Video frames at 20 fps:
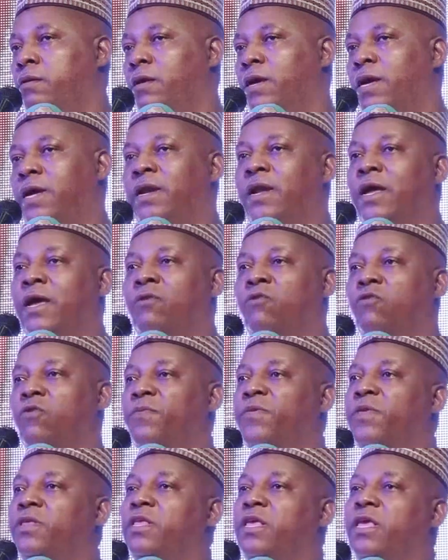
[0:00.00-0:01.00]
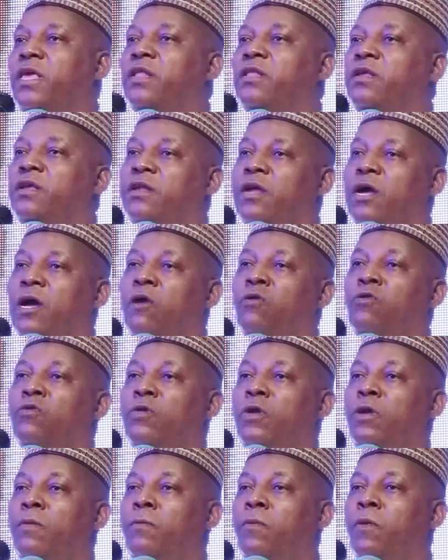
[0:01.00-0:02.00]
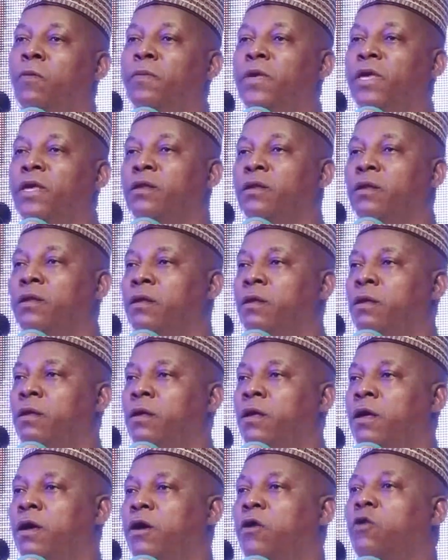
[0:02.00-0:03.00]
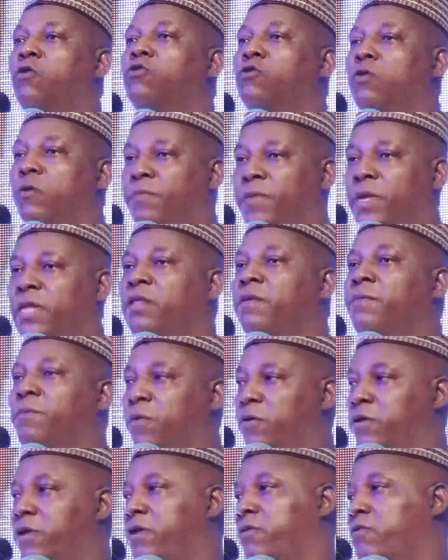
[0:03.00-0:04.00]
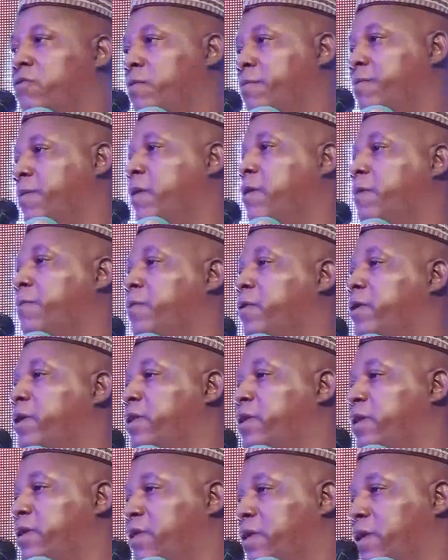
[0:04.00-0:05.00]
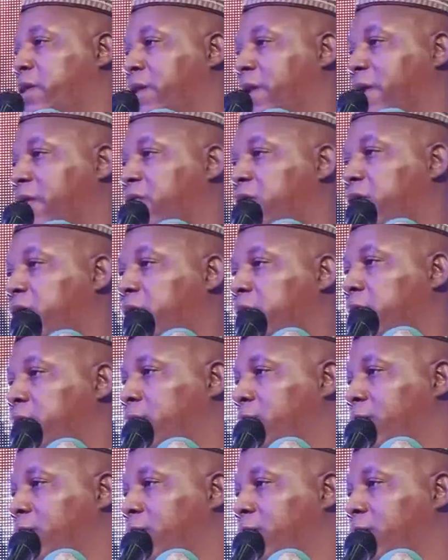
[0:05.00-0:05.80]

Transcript: an unsophisticated country bumpkin caught up in the vortex of power politics in Nigeria.